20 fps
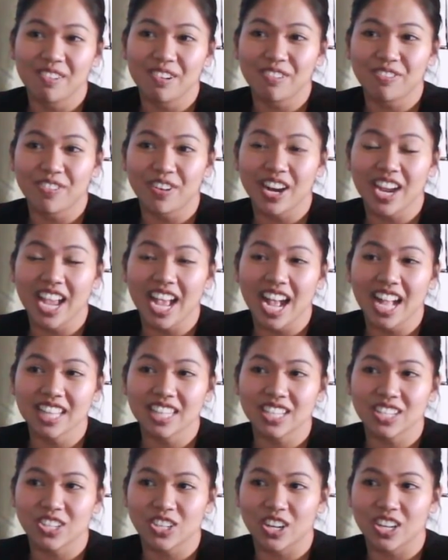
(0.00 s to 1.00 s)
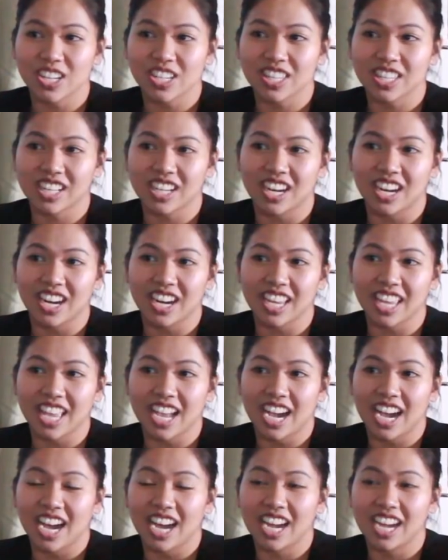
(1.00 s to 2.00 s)
Before I had to charge the car,
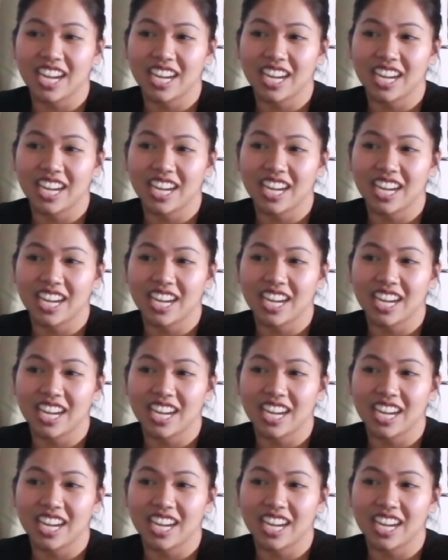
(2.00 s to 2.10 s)
yeah.